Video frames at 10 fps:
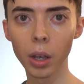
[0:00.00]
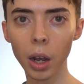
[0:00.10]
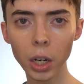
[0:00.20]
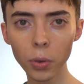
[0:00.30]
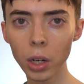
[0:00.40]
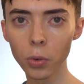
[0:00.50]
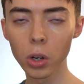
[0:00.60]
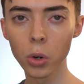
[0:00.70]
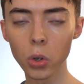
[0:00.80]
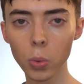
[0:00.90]
I definitely have to
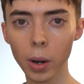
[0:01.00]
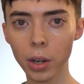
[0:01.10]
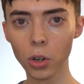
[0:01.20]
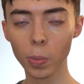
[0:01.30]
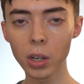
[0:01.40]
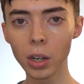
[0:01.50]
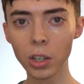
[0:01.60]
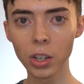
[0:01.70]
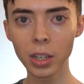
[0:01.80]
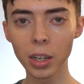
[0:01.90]
go to my
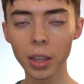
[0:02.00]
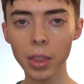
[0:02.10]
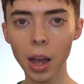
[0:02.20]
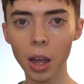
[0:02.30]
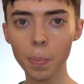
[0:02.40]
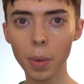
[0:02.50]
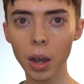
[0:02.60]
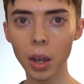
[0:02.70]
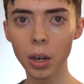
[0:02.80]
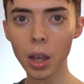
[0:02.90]
dermatologist to get that,
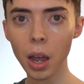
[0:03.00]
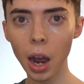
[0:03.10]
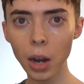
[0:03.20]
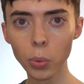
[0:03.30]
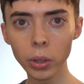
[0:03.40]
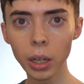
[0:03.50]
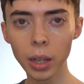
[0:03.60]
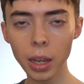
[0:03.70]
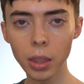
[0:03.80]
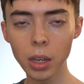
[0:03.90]
but I really
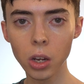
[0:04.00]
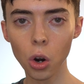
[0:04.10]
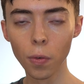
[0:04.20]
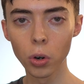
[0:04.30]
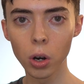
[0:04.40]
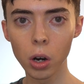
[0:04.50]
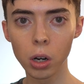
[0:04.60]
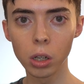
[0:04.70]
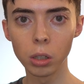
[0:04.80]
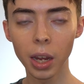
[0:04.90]
like the
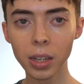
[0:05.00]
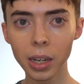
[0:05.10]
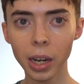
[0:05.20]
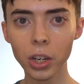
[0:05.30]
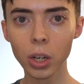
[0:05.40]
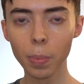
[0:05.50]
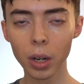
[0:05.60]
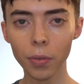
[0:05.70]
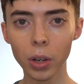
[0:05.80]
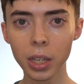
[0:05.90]
overall anti-aging
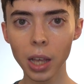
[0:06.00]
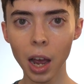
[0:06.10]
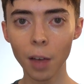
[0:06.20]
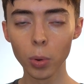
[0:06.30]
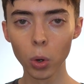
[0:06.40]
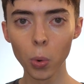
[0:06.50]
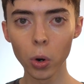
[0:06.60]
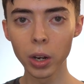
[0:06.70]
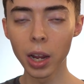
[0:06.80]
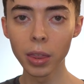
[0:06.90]
benefits that have been
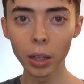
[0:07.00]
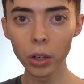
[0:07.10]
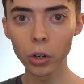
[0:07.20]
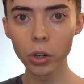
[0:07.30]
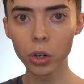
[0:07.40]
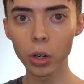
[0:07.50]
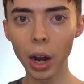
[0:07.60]
reported in the literature.